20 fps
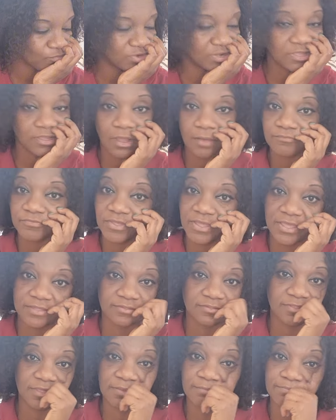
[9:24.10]
it comes to
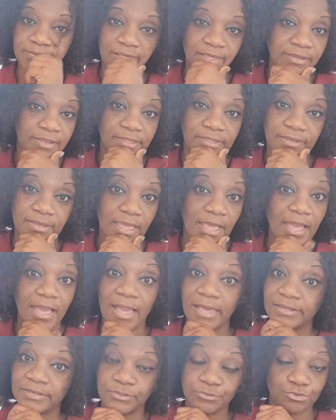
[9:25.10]
estate planning,
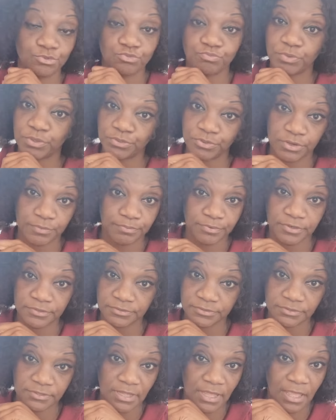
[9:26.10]
I need to speak to the
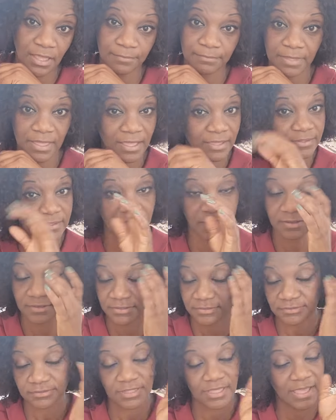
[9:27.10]
person.
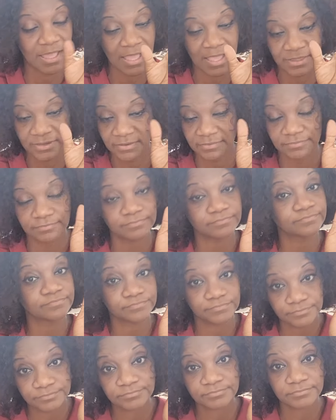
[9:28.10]
I
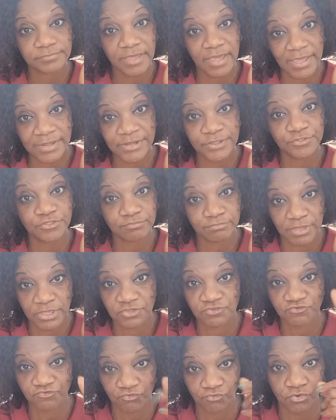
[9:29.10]
need to make
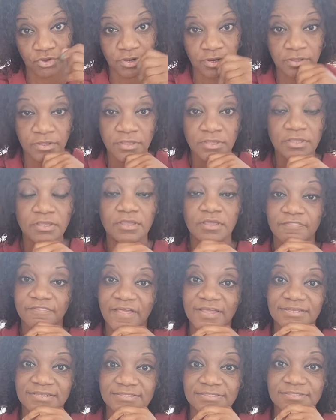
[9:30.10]
sure
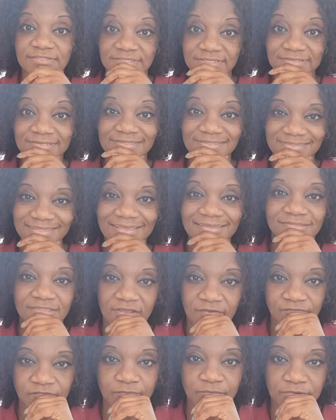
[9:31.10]
that this is the intent of
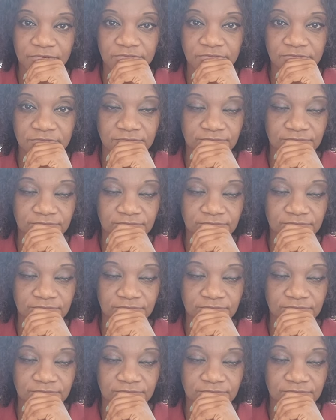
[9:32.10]
the person.